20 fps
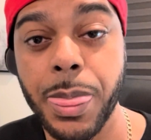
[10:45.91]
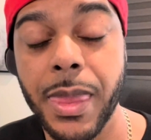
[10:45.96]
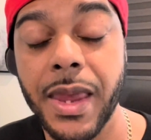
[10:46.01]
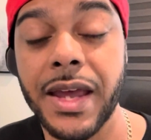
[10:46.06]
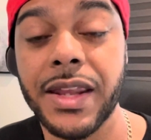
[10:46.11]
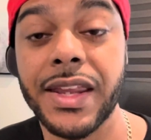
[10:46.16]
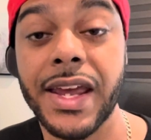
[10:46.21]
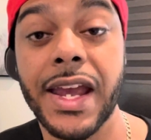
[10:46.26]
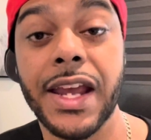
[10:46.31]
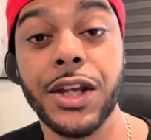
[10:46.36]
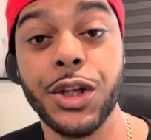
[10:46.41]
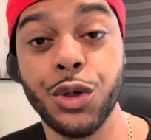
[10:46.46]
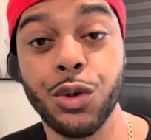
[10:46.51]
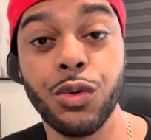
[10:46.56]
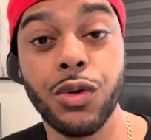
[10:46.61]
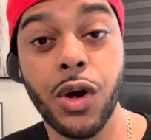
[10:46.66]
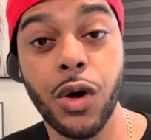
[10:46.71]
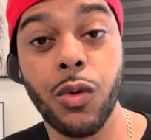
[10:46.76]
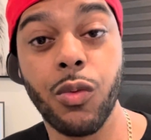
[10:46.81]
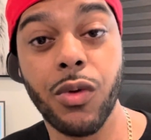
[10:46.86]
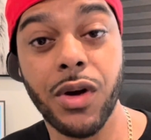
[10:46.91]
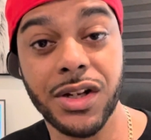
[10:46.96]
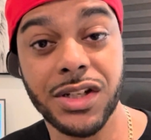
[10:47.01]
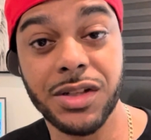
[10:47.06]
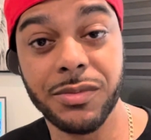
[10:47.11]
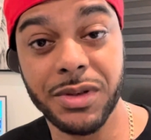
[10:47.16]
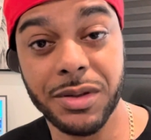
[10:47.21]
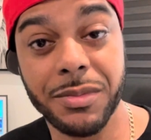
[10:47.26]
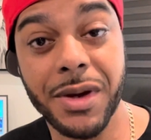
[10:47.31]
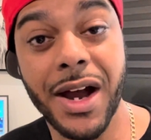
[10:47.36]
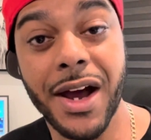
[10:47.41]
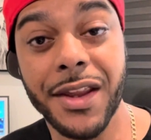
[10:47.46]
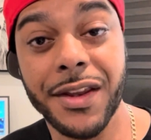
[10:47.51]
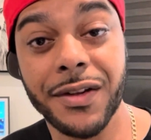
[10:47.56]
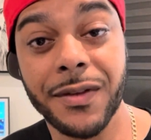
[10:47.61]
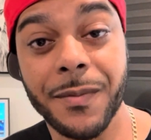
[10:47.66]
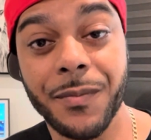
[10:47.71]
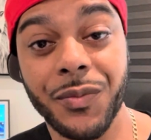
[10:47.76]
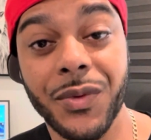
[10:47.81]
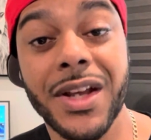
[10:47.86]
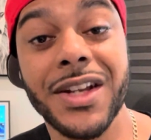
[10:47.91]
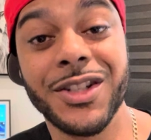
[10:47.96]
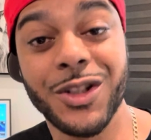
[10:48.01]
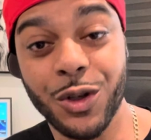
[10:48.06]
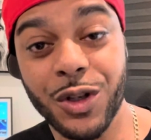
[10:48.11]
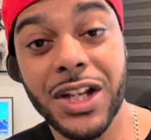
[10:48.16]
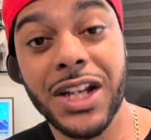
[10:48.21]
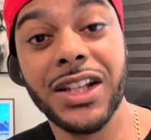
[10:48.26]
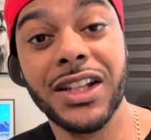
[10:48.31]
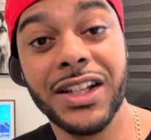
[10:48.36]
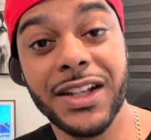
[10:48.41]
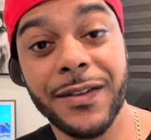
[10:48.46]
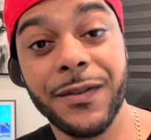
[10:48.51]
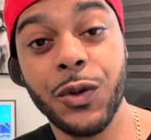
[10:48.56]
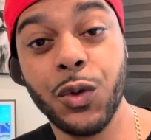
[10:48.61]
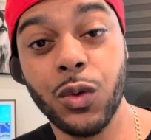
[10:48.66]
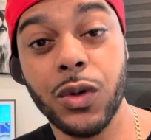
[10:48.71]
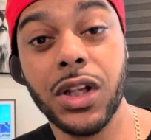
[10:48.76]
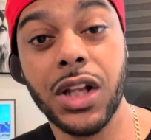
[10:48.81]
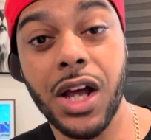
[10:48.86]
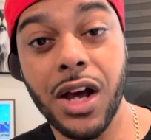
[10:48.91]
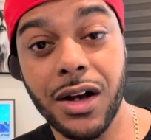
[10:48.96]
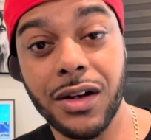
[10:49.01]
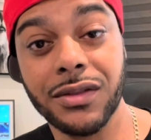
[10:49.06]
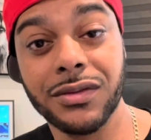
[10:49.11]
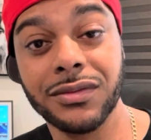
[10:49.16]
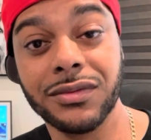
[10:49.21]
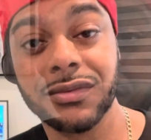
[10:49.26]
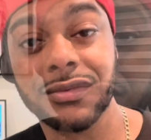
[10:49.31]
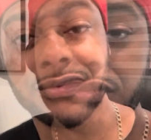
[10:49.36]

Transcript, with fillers: and that you don't want to be bothered. And so they leave you alone.